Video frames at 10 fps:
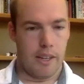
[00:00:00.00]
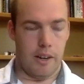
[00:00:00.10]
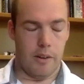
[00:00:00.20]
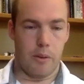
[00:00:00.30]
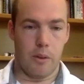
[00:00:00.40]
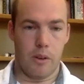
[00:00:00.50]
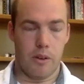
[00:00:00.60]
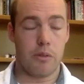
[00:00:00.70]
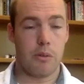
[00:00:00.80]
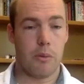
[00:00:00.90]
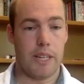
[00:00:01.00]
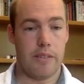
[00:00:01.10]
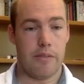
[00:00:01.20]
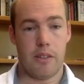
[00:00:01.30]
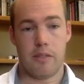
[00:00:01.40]
the low
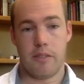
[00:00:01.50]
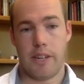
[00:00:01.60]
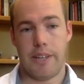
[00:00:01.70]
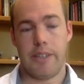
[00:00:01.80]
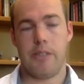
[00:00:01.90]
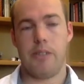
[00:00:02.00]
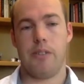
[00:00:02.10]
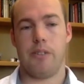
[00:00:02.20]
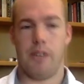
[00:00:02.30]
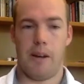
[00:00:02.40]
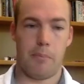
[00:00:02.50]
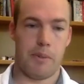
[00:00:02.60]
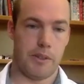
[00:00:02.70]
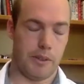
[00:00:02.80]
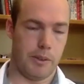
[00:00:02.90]
20-foot range
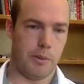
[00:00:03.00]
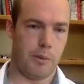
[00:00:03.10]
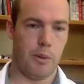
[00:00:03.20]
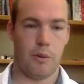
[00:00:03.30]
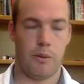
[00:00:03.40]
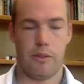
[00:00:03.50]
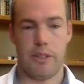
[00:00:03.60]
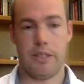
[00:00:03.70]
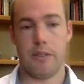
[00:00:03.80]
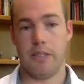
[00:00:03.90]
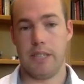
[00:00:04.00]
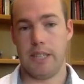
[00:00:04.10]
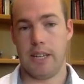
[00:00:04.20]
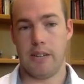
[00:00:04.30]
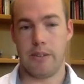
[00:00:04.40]
up to nearly
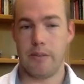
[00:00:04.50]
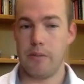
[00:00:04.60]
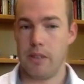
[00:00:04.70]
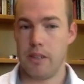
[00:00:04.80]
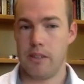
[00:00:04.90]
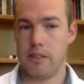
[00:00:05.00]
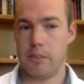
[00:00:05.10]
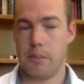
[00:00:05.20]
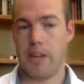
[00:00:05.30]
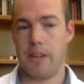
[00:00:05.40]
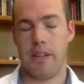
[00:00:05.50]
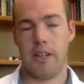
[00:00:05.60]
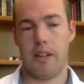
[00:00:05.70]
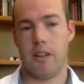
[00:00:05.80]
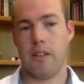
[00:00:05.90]
100-foot,
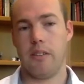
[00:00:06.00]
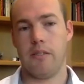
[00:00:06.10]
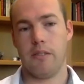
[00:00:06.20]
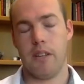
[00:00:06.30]
depending on,